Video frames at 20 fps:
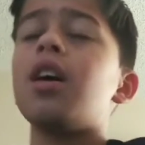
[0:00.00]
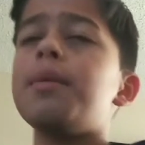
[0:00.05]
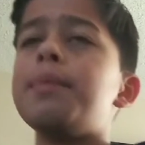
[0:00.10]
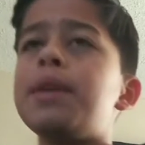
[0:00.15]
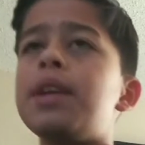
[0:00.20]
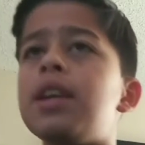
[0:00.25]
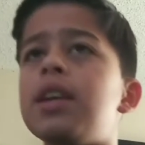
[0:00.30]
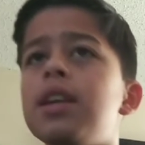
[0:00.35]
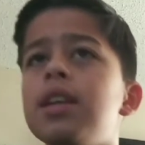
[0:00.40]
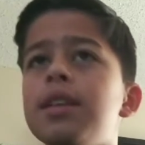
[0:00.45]
I
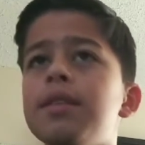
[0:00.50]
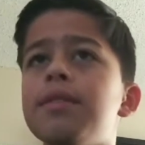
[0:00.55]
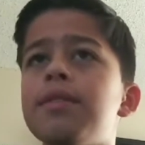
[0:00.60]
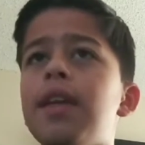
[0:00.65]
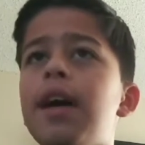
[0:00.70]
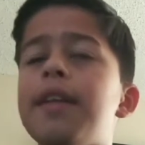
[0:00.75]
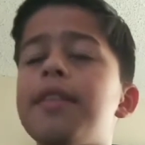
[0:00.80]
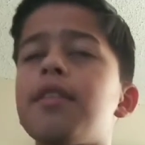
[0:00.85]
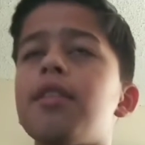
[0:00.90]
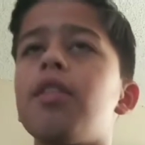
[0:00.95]
mean,
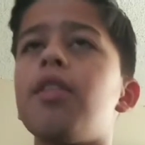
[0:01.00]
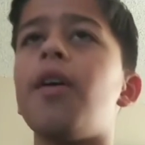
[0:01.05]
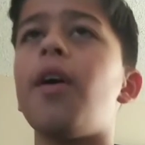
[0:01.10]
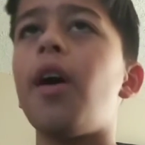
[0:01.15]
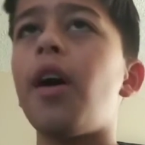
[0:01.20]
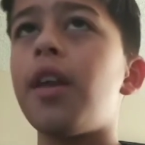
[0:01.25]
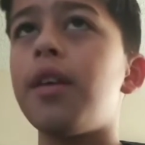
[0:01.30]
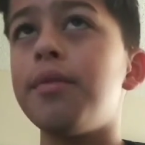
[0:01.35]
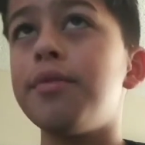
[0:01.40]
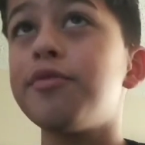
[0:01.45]
that's a
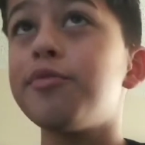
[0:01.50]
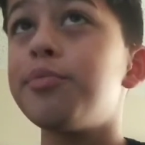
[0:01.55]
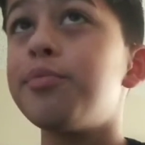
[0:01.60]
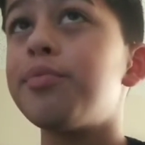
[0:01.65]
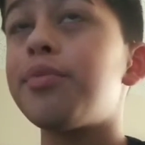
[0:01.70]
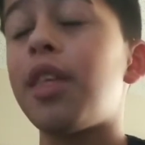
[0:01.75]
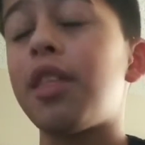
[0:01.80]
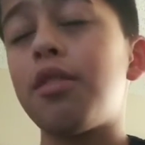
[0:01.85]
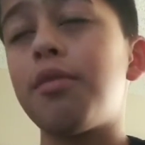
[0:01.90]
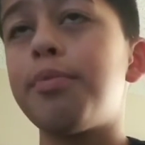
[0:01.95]
lot of
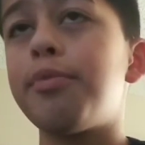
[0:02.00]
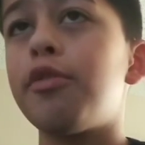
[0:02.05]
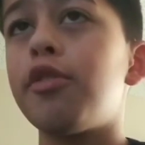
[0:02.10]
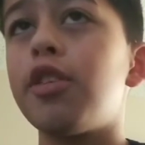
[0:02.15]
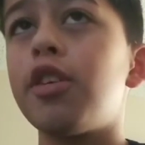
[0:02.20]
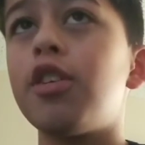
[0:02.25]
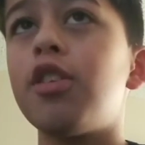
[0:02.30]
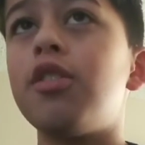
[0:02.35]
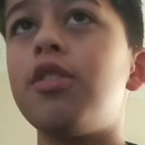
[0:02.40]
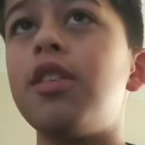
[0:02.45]
that's a
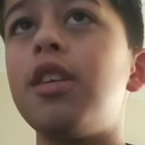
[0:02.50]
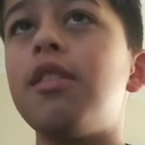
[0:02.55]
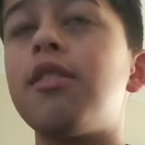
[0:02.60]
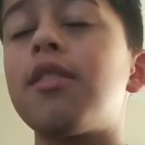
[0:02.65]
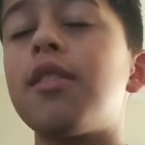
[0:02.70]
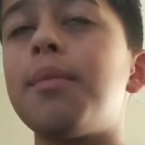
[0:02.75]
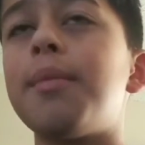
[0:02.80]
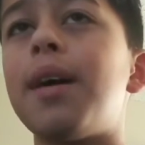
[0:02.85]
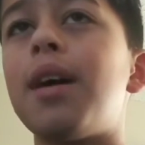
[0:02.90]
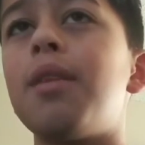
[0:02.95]
pretty good
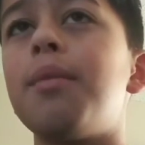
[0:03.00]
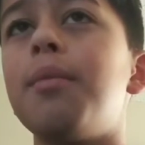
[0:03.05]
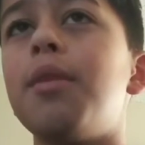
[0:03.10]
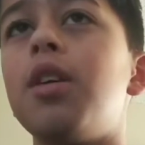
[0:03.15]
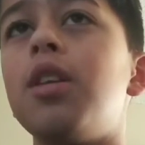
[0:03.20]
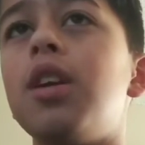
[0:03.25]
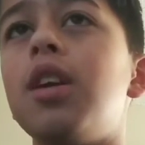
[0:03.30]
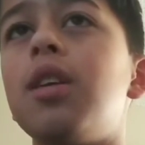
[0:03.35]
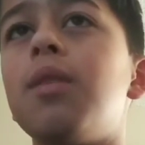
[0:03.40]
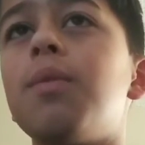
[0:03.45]
decent amount of
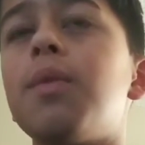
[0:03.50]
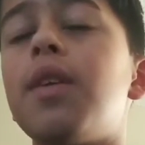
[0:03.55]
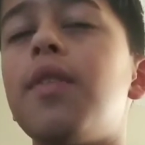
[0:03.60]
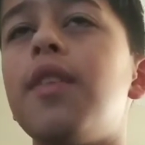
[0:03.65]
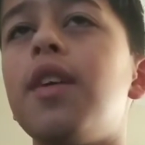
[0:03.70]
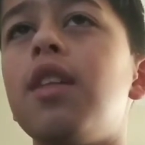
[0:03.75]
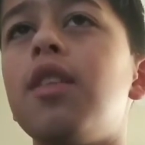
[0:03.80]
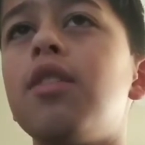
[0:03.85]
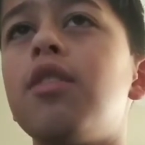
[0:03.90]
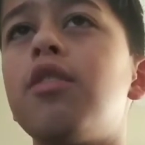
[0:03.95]
money,
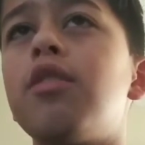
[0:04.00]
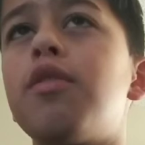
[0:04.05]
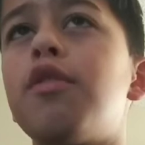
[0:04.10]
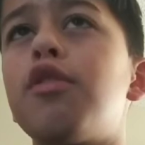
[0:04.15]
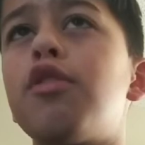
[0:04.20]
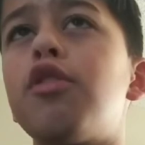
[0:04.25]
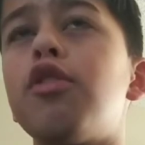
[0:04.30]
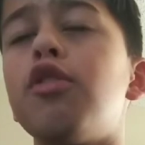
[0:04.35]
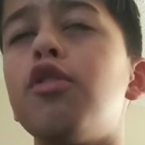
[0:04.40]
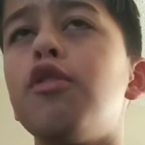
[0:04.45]
and then
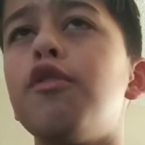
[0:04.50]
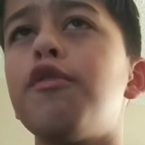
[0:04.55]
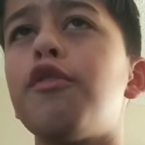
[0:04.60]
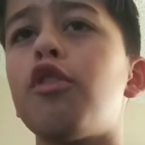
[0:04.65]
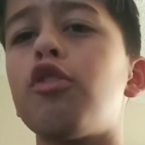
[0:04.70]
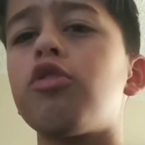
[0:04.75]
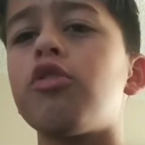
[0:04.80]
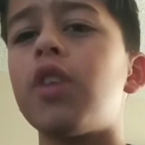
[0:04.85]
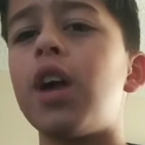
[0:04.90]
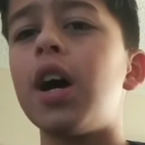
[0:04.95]
two
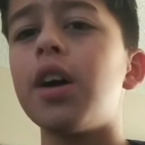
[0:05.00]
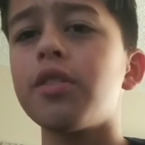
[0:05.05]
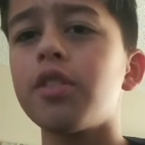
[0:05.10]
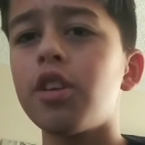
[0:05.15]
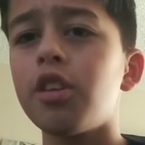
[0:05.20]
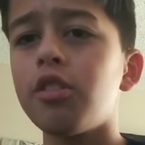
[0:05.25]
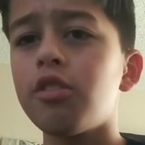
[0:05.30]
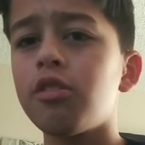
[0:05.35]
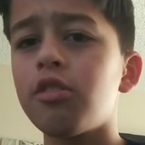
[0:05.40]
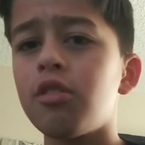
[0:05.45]
first
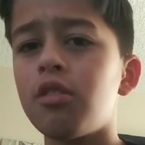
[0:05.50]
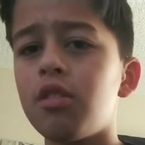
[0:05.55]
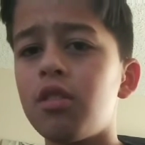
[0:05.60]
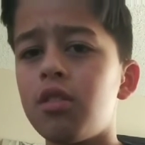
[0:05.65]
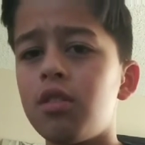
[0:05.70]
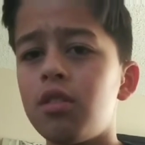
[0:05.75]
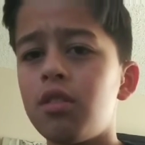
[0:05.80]
rounders.